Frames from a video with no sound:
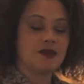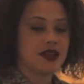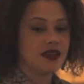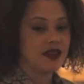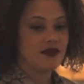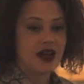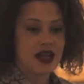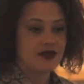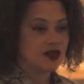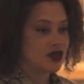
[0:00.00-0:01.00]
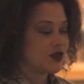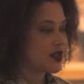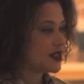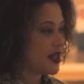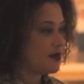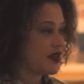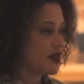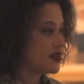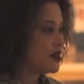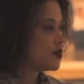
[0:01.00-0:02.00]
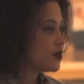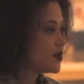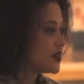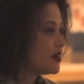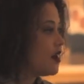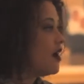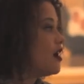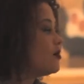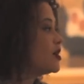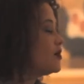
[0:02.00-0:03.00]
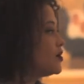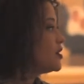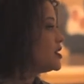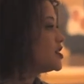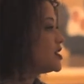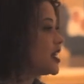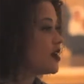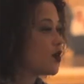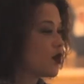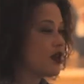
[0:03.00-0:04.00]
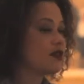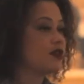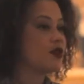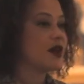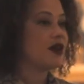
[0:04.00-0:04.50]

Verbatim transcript: generally touring the country performing poetry. My grandmother introduced me to